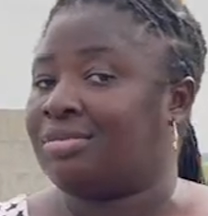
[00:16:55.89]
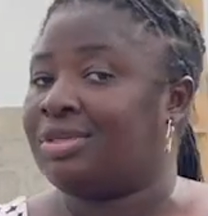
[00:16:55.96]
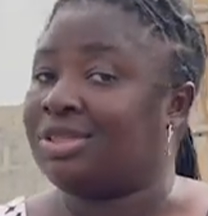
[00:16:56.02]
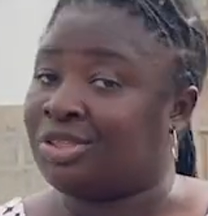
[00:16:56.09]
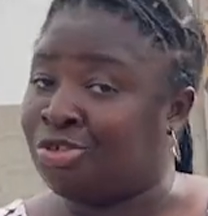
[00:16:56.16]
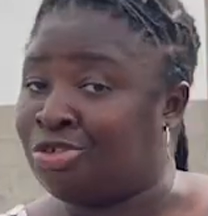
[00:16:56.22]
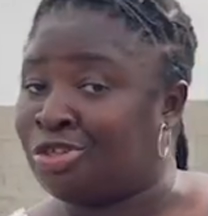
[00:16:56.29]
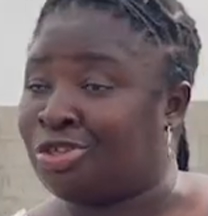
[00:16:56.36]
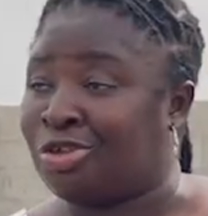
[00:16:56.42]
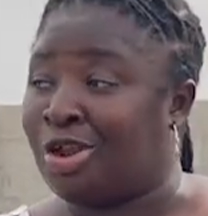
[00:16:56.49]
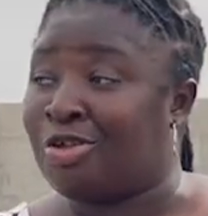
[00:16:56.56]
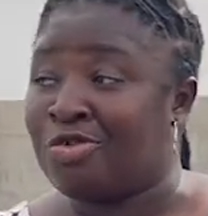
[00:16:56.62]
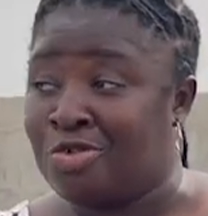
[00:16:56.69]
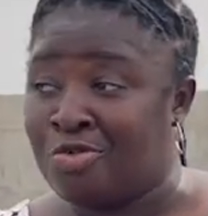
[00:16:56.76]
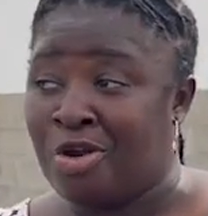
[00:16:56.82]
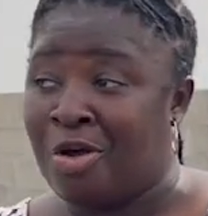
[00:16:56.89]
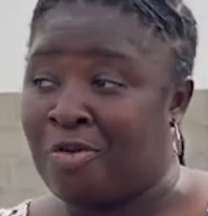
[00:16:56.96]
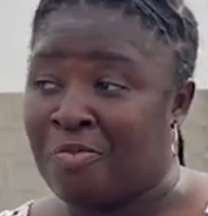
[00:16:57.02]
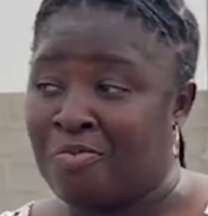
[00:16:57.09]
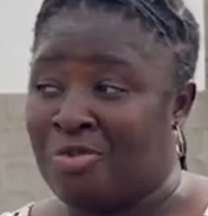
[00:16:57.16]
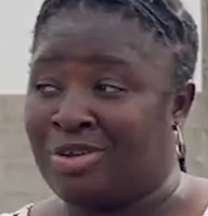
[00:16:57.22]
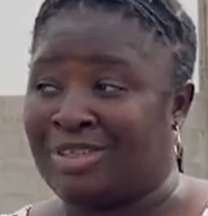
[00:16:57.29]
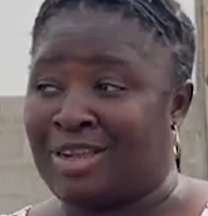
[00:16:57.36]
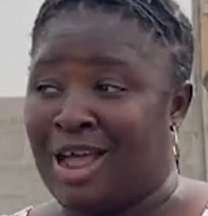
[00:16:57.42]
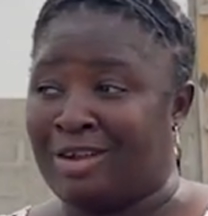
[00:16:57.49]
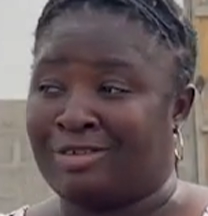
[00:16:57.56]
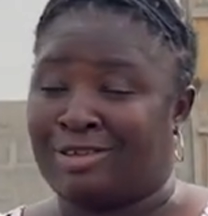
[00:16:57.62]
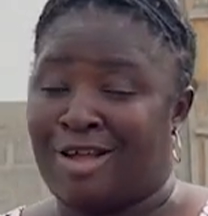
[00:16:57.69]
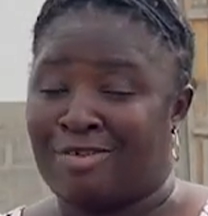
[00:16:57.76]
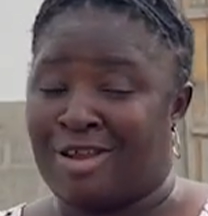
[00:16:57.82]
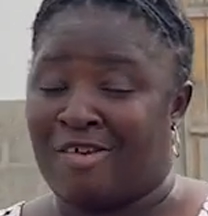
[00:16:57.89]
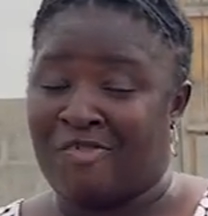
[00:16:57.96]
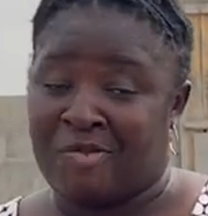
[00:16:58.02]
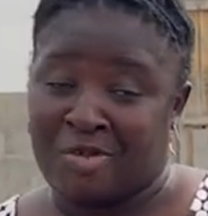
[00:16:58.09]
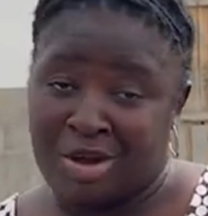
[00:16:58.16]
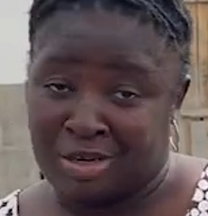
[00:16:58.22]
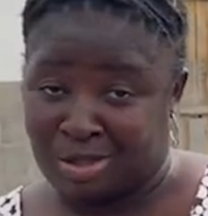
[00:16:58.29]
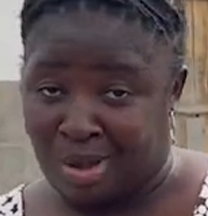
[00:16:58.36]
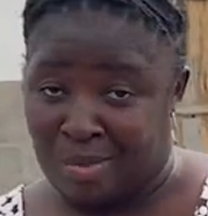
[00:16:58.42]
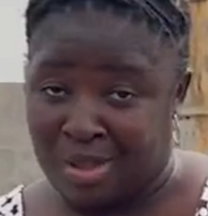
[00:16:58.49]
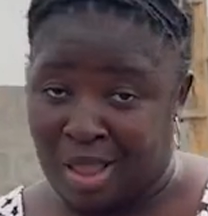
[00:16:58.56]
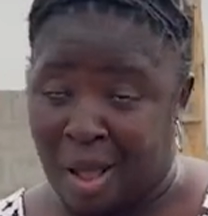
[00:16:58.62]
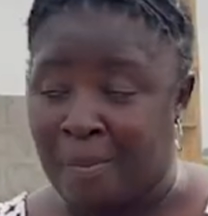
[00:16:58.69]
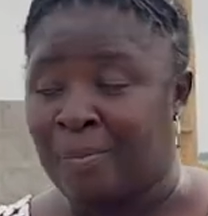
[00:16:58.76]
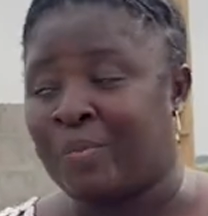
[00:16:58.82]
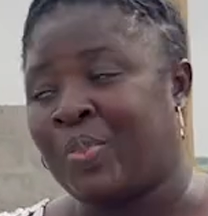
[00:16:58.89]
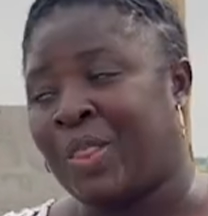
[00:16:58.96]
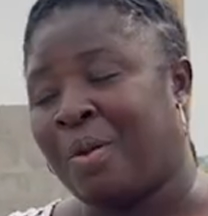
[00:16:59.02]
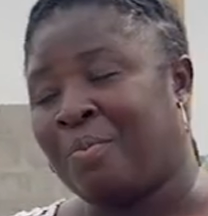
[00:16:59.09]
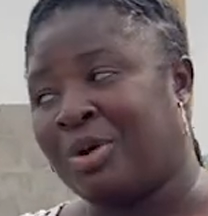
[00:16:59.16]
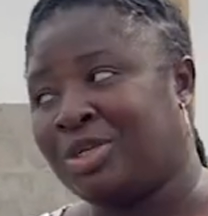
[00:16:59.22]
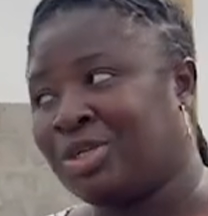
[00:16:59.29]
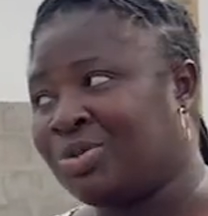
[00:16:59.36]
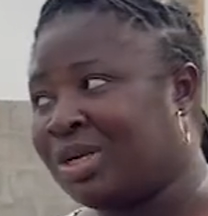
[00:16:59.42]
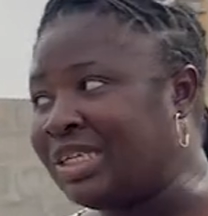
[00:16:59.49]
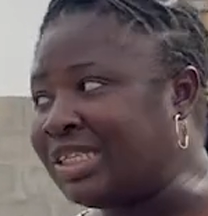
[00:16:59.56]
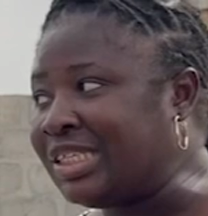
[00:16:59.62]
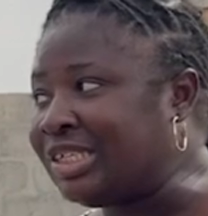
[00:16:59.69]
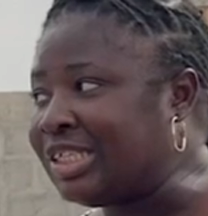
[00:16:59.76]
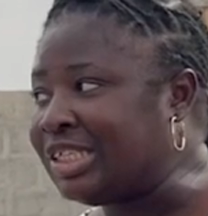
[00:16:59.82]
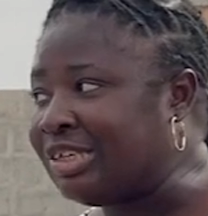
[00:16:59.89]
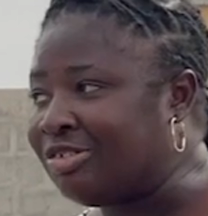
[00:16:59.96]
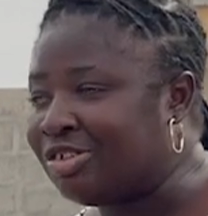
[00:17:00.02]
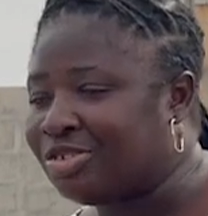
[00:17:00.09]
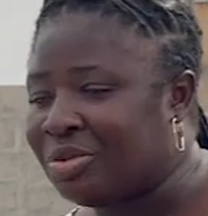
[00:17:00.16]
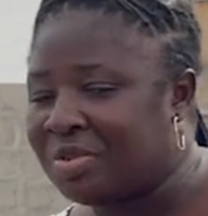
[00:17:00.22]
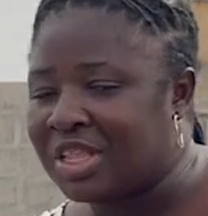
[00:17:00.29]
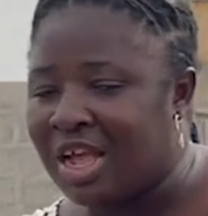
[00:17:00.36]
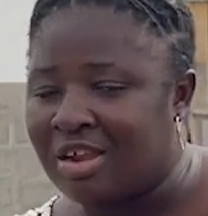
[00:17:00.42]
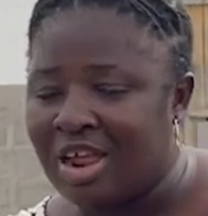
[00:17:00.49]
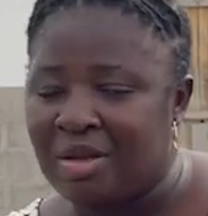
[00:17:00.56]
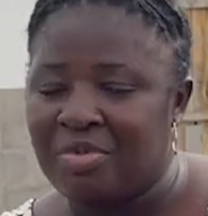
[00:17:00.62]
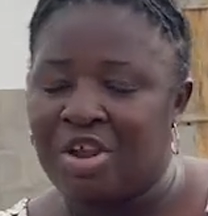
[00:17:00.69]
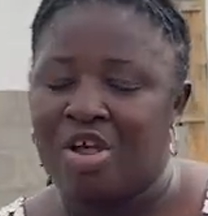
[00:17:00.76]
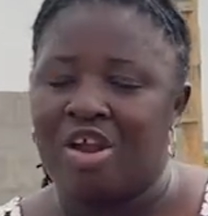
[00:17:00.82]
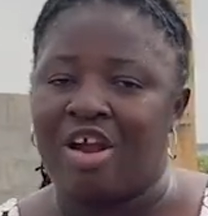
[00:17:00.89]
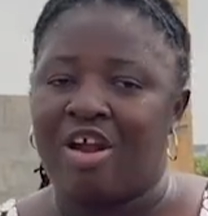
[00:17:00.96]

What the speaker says: It's still 600. You know, most lands now, they are 500 square meter. But this one is still 600 square meter at 9 million